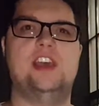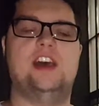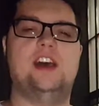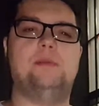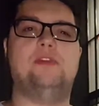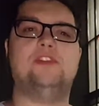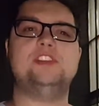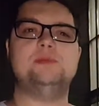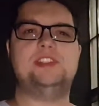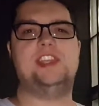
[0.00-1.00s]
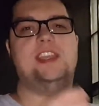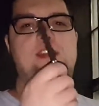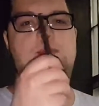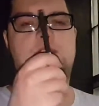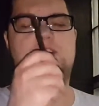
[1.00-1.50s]
But first, I'm going to take a hit
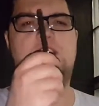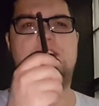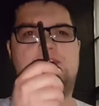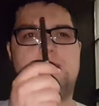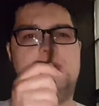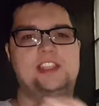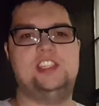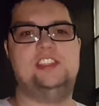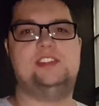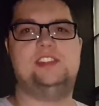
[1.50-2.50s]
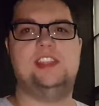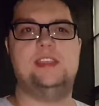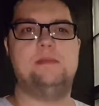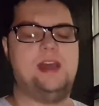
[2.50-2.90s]
of it from my G Slim.